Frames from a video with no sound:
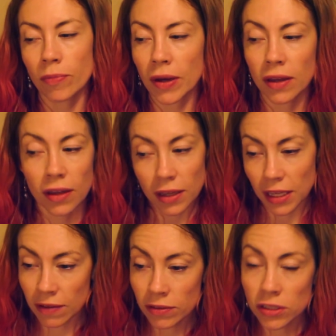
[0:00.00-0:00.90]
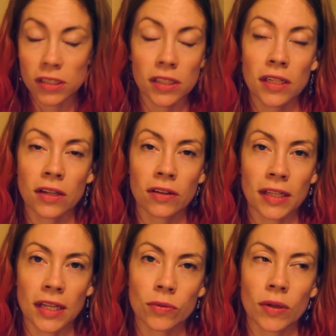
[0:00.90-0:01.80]
But even just sitting there,
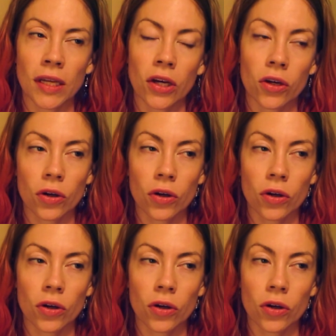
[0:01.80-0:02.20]
like that's what like